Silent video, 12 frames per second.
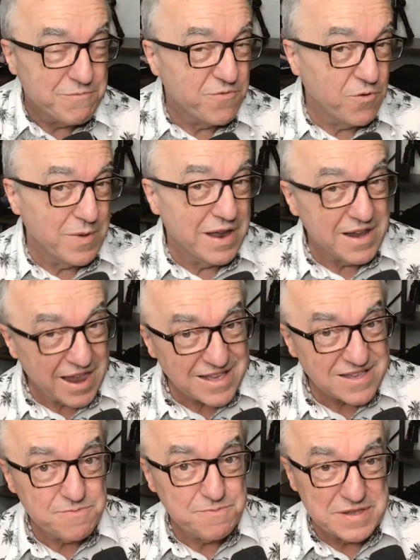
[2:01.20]
for my
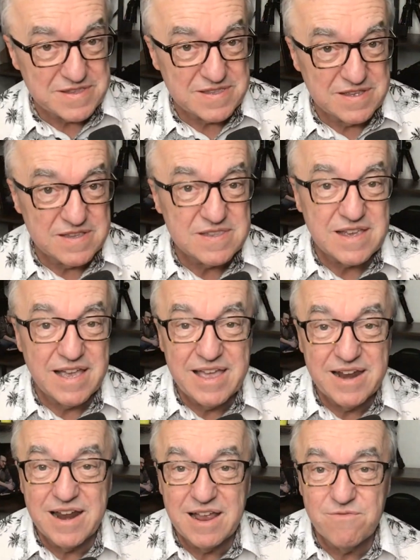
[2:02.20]
last business, I
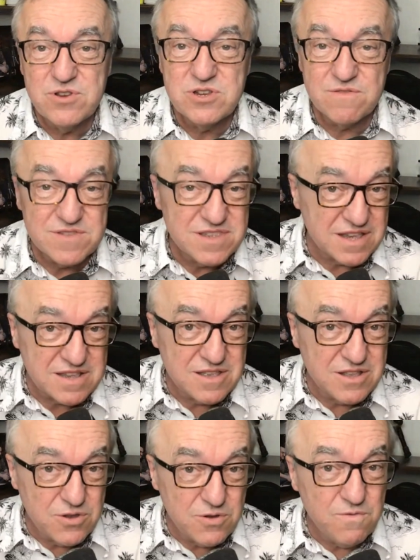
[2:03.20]
had an average of
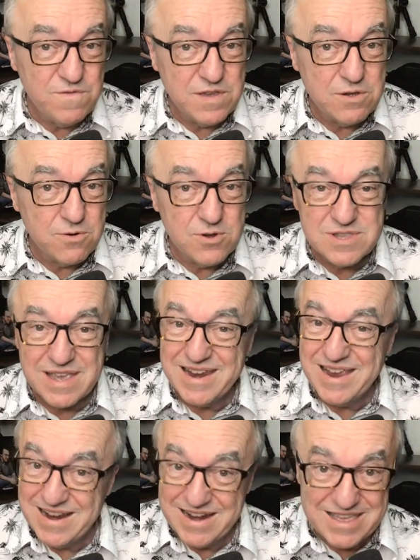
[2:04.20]
62 viewers at
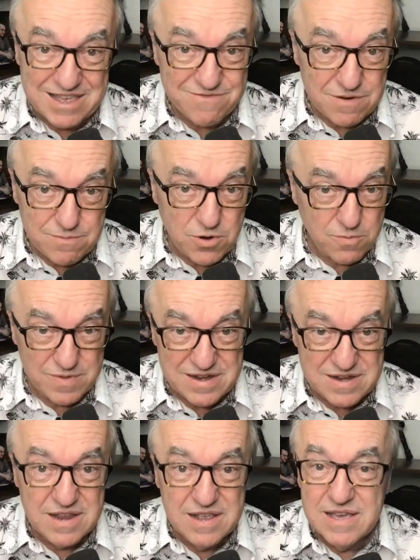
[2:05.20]
any given
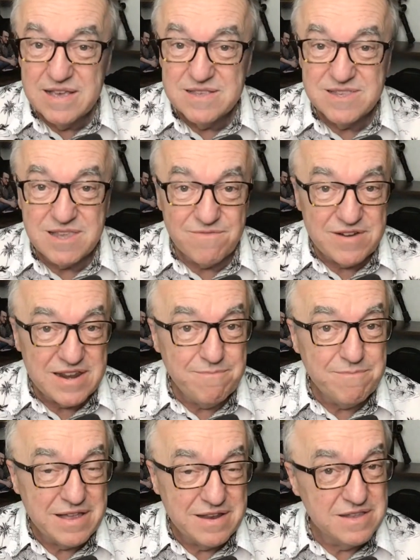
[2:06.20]
moment,
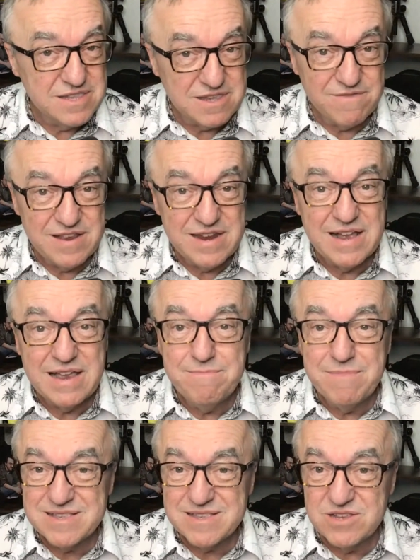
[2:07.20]
79
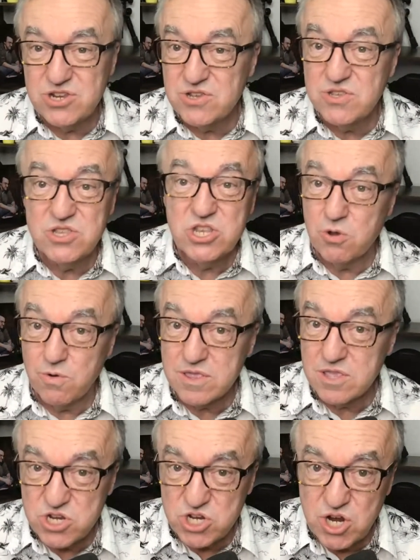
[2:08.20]
messages during
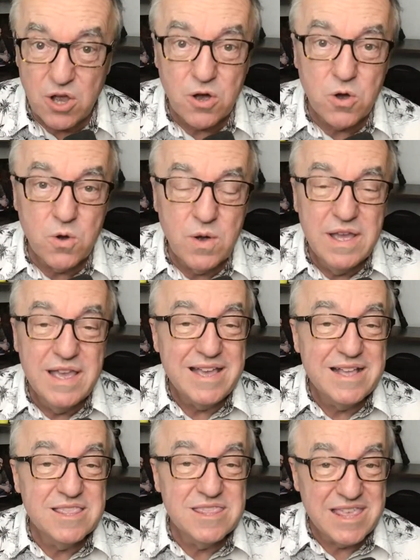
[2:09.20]
the show,
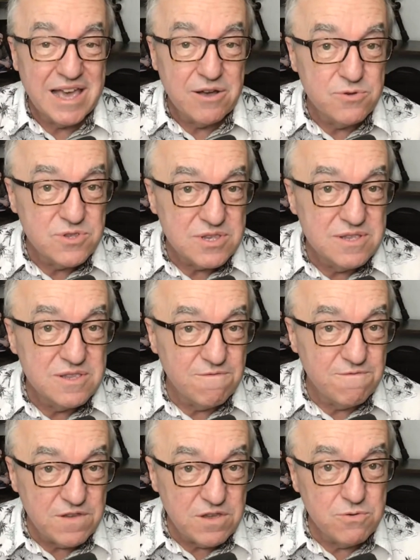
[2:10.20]
and thousands
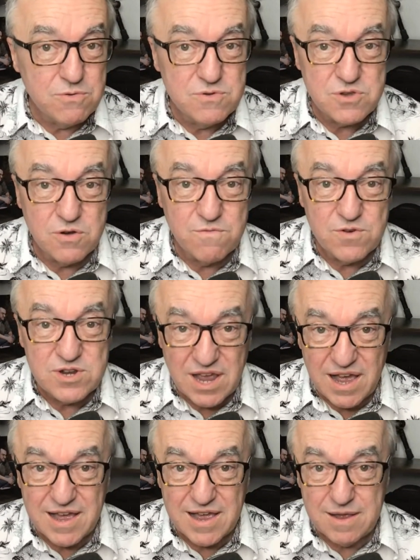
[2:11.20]
of views over
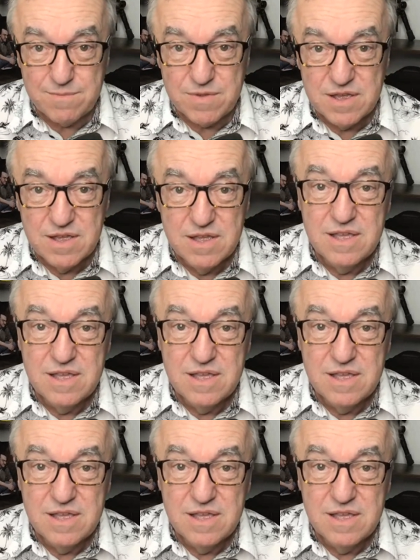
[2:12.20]
time.